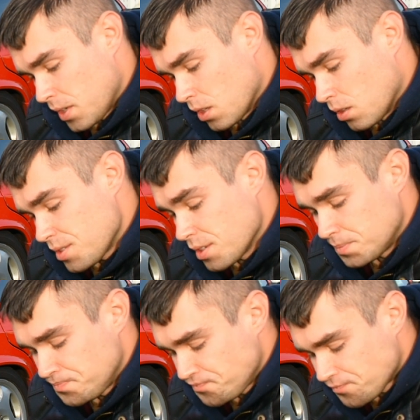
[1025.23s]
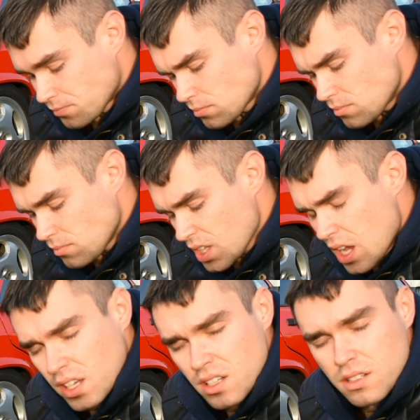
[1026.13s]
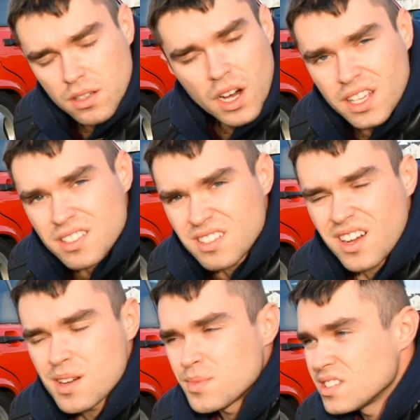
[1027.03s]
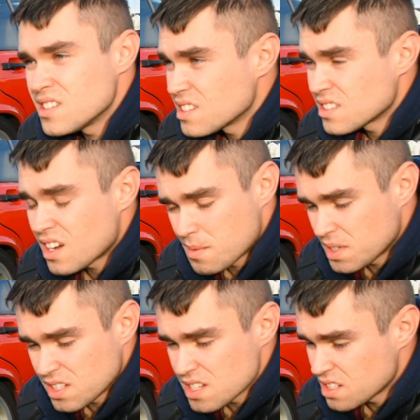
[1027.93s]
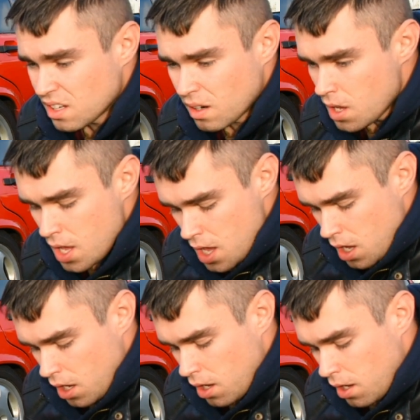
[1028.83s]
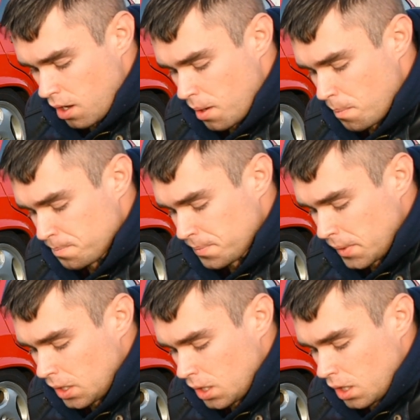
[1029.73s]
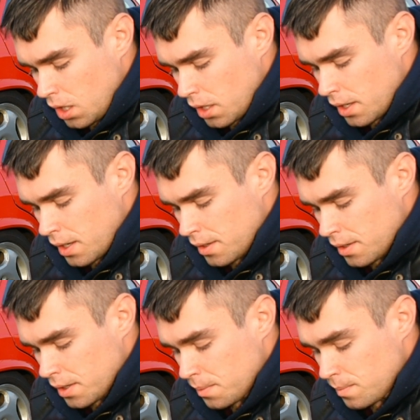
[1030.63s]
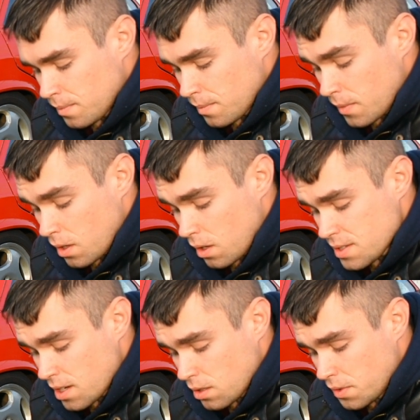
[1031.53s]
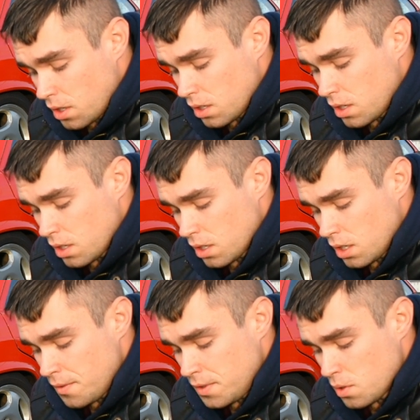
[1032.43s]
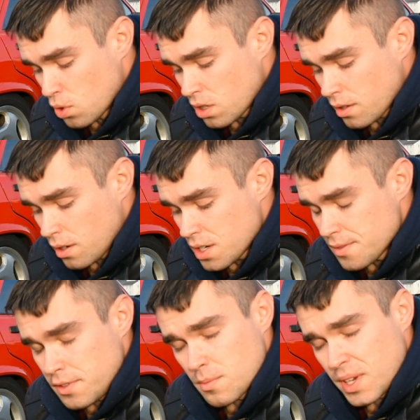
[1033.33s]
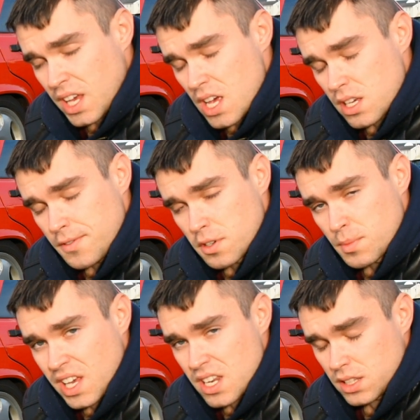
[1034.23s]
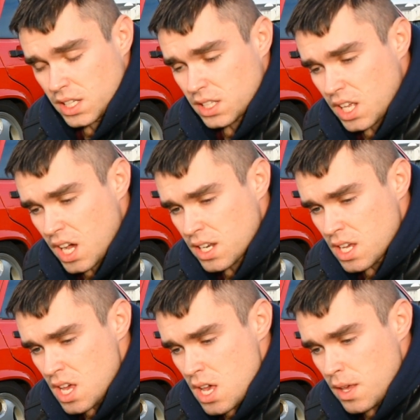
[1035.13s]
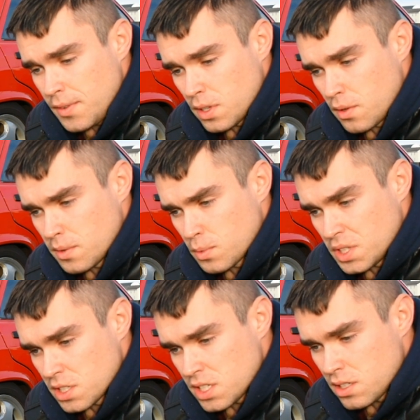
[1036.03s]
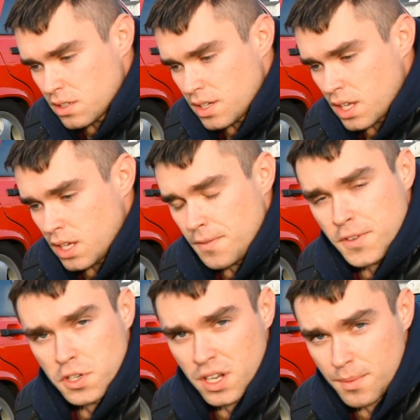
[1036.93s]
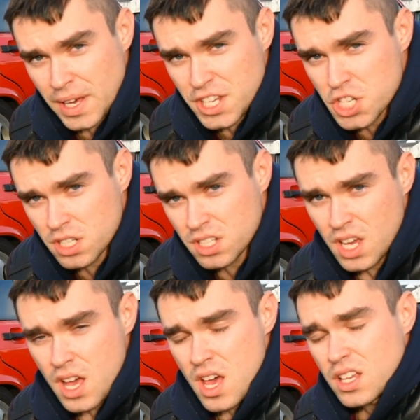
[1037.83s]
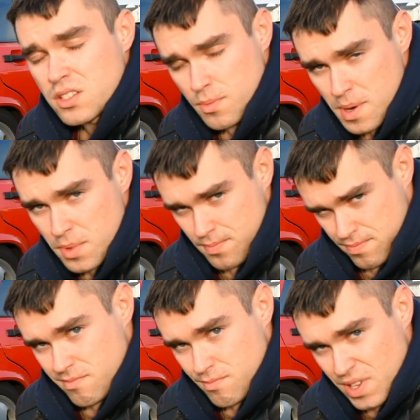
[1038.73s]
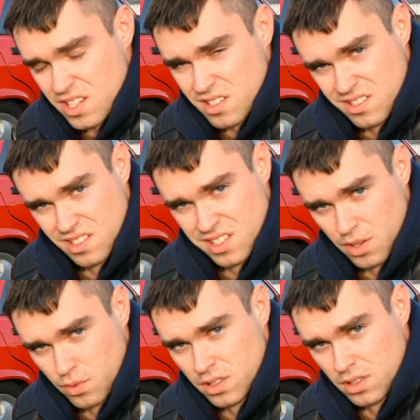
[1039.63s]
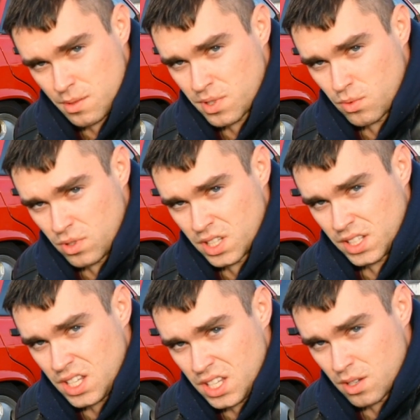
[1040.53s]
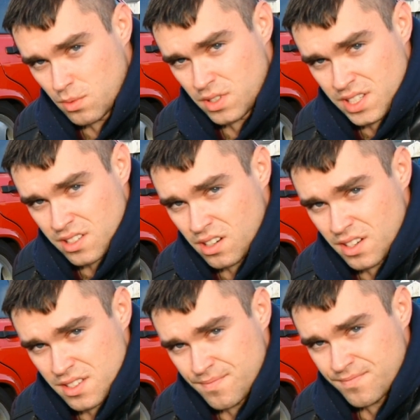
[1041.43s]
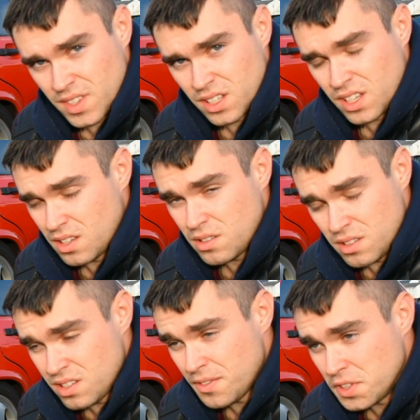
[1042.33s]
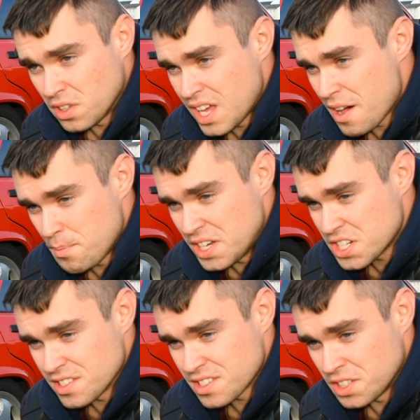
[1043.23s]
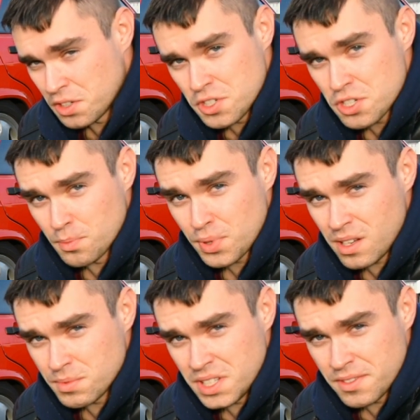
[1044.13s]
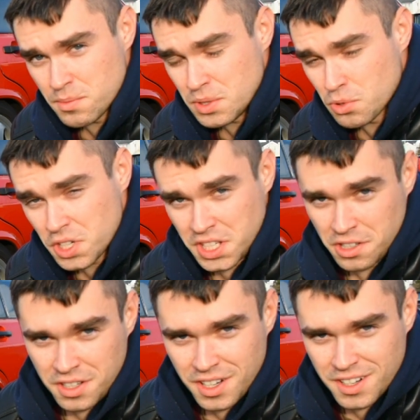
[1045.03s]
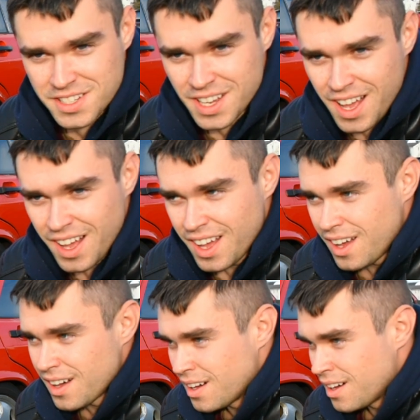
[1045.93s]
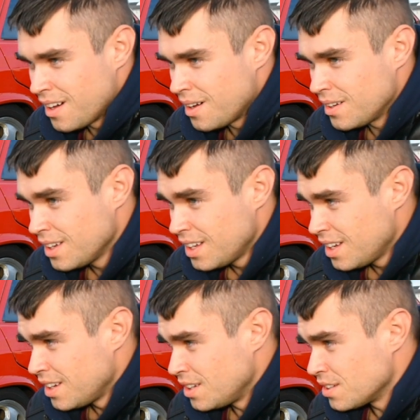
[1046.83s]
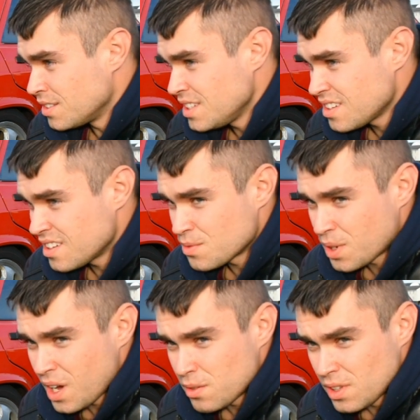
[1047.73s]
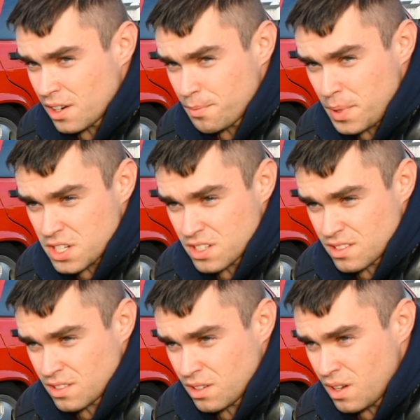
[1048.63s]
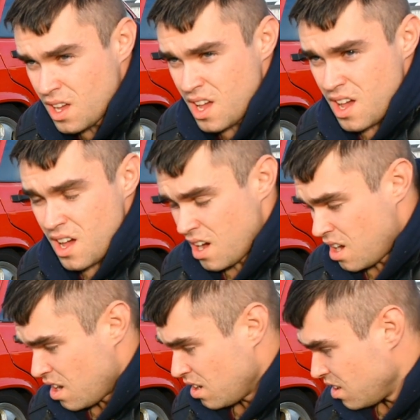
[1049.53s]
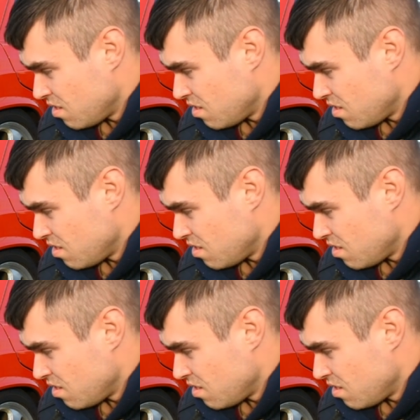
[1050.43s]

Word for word: you know so I can you know I can talk about this and talk about this you know um, and uh, second of all if you work on cars, if you're a mechanic, if you're mechanically inclined, if you know what you're doing, if you're patient, is remember, patience is like one number one key with these cars. Okay, if you don't have patience, you know, you shouldn't probably even be working on cars. Uh, you know, these cars require a lot of patience, you know. Uh,